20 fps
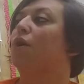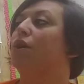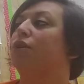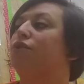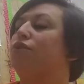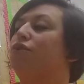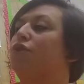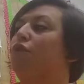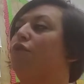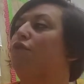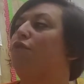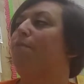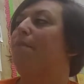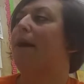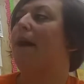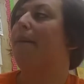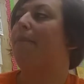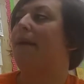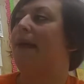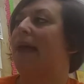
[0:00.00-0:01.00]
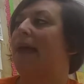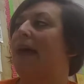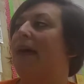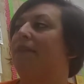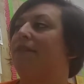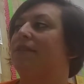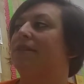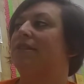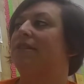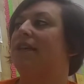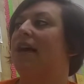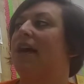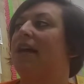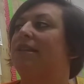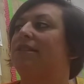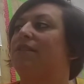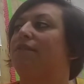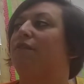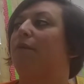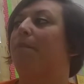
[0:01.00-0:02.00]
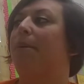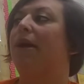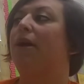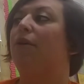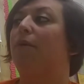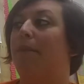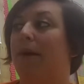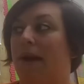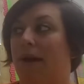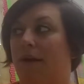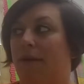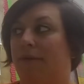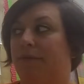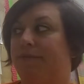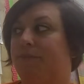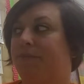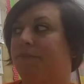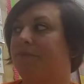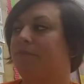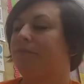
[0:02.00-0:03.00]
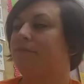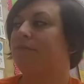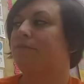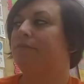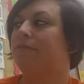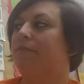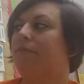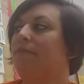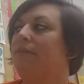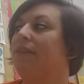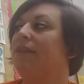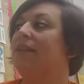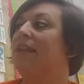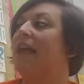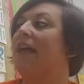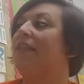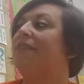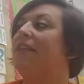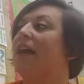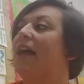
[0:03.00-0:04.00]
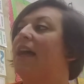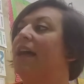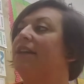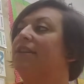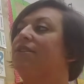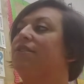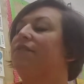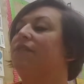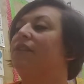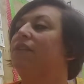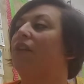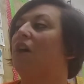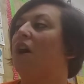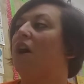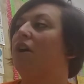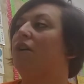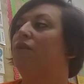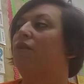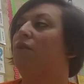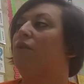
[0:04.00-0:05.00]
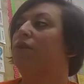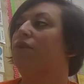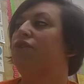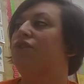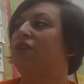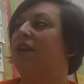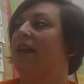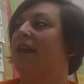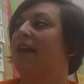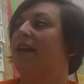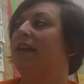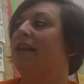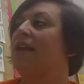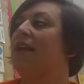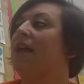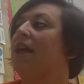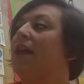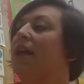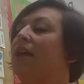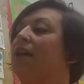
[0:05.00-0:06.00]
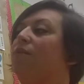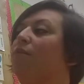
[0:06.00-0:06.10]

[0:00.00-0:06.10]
a stovetop hat the size of a pickle barrel. At the end of a long gold chain, he